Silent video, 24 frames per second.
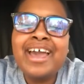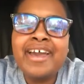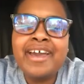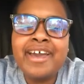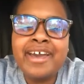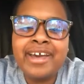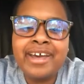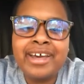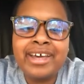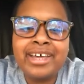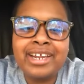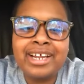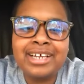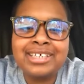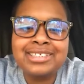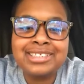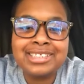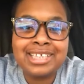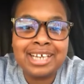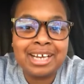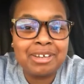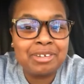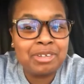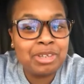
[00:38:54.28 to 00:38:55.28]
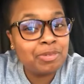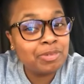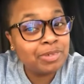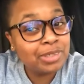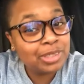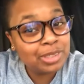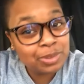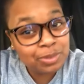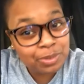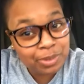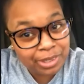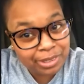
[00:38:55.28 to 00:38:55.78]
and I signed up for
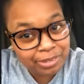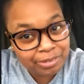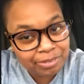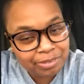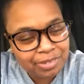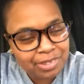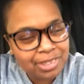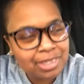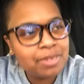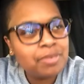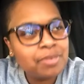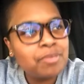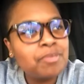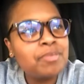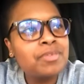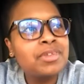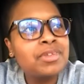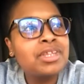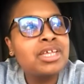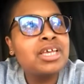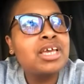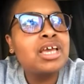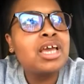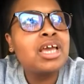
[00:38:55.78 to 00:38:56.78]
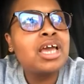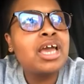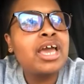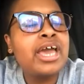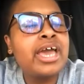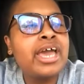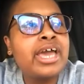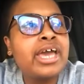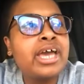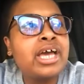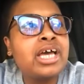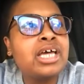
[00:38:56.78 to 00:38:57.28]
Swift.
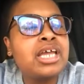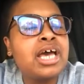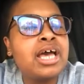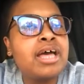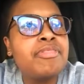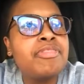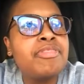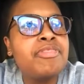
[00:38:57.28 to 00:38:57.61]
And